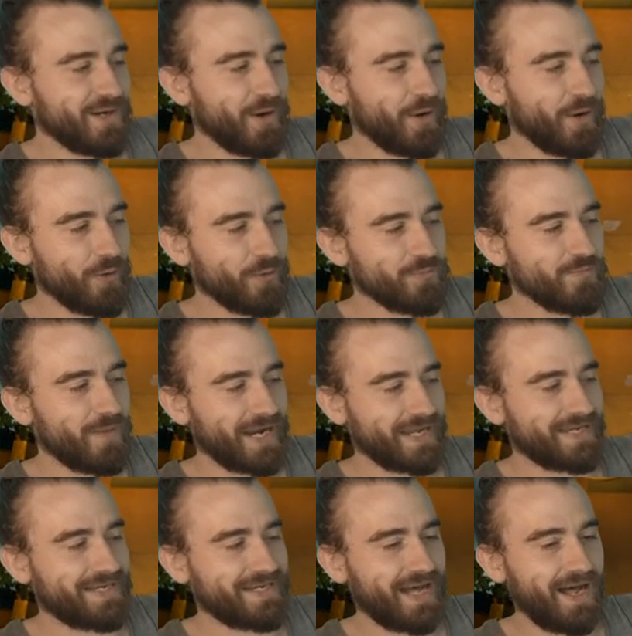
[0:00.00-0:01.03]
oh
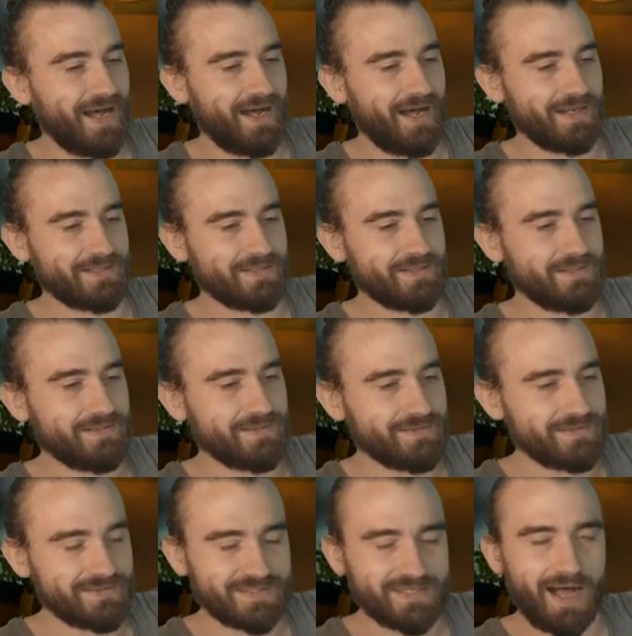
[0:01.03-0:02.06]
my god.
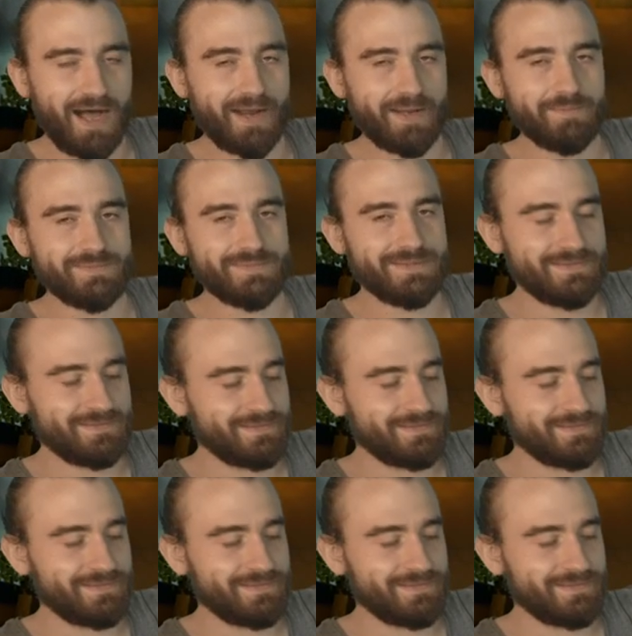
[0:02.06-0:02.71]
Got him.